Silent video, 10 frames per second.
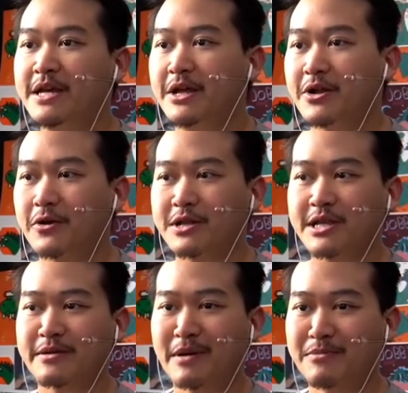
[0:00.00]
There you go. That's
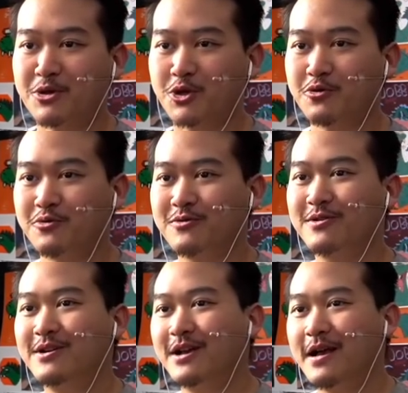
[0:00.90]
like my musical
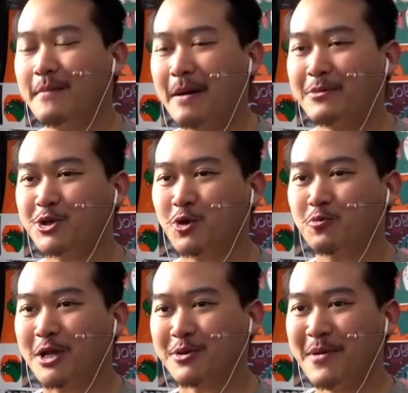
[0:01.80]

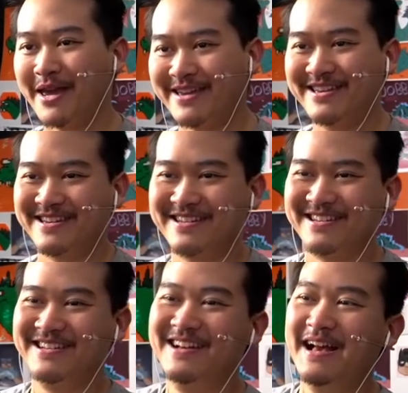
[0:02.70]
resume.
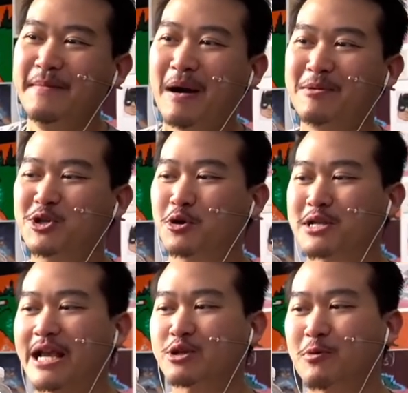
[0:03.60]
My musical
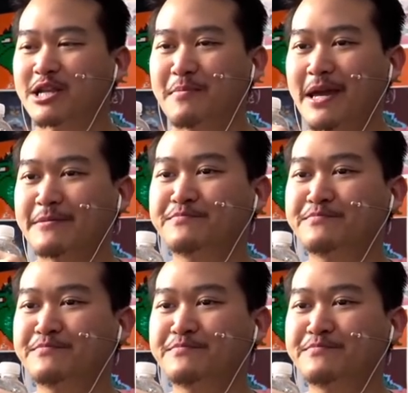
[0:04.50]
taste resume.